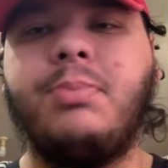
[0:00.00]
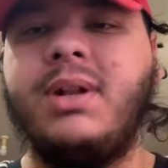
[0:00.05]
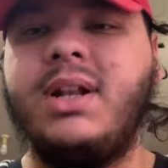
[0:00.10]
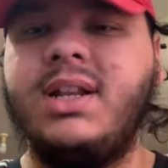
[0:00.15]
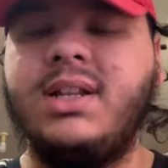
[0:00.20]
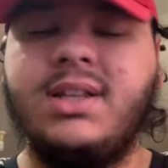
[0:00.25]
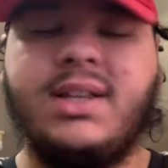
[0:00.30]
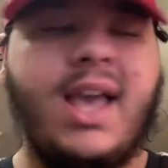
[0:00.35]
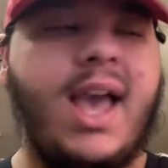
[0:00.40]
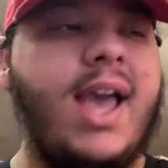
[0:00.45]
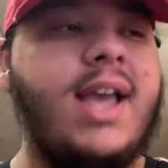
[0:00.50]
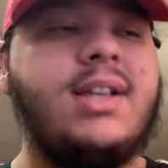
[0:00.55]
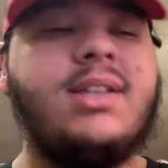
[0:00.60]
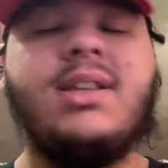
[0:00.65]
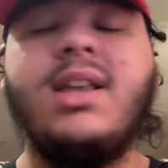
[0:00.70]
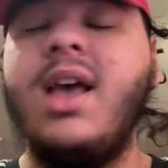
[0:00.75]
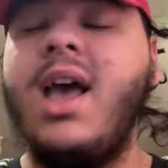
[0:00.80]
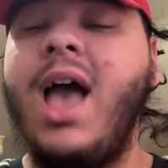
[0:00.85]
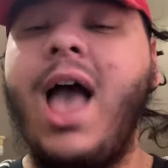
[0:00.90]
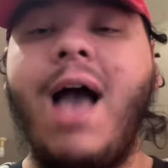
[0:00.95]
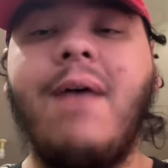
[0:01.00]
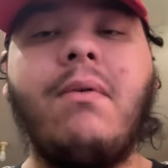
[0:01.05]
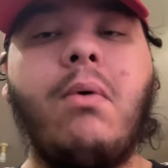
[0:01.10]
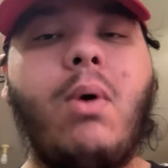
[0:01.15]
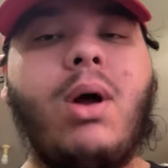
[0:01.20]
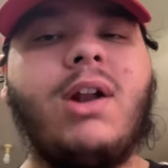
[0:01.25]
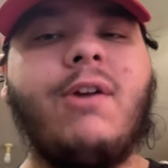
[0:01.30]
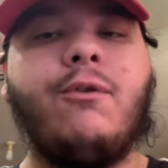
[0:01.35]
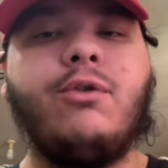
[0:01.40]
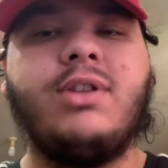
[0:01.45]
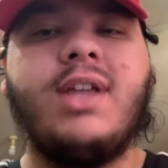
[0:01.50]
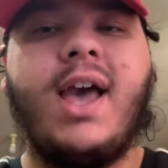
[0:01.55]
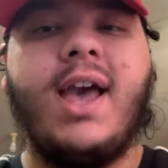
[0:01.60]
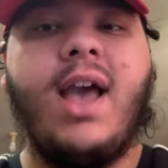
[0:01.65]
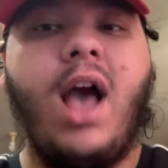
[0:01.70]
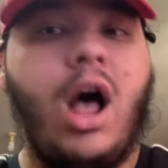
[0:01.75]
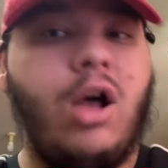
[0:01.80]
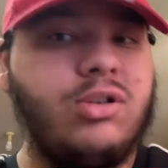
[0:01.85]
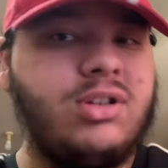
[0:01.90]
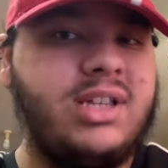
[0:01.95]
But in case, have a wonderful
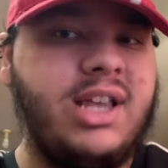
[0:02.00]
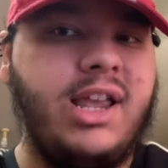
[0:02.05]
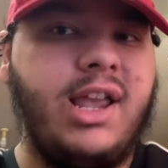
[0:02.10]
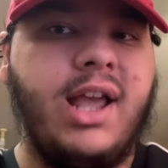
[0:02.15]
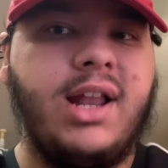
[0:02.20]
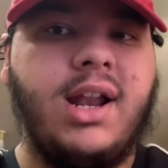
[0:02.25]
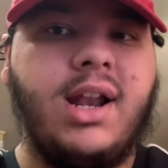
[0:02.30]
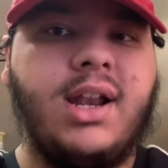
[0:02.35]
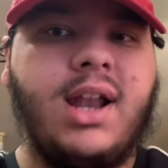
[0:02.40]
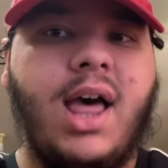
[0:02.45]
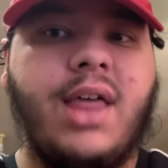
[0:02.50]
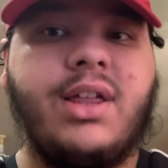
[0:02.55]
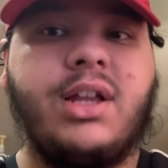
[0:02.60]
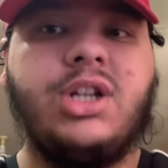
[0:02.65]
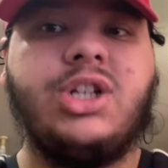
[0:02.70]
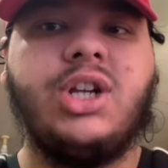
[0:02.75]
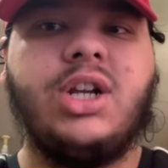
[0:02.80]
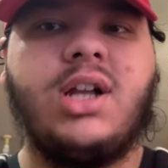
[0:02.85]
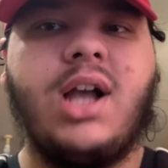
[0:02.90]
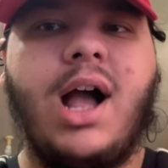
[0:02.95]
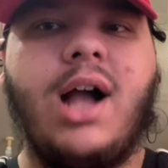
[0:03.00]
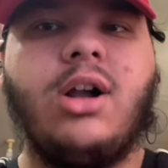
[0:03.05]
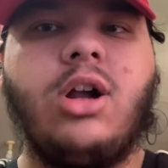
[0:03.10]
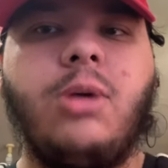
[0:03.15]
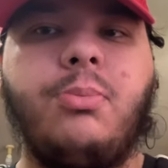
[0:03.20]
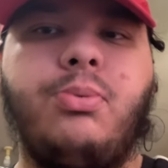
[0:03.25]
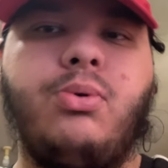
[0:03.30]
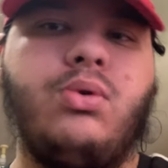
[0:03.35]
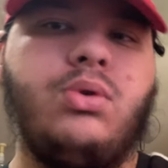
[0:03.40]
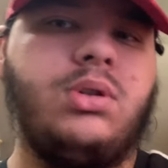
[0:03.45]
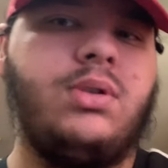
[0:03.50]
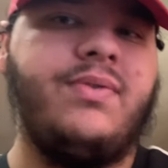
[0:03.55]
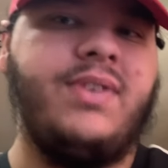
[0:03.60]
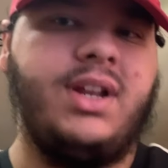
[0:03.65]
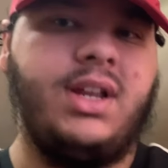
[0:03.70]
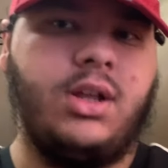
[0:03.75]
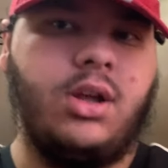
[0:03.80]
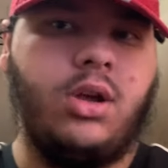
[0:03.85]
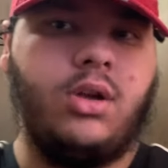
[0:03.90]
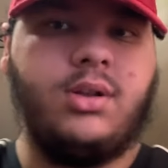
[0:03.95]
day. I'll see you in another Chicago Bulls
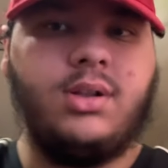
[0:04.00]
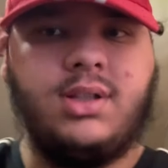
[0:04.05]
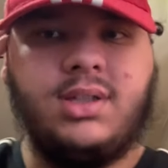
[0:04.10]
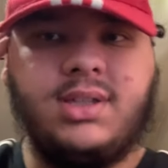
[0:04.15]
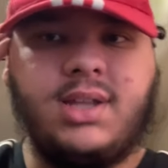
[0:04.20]
video.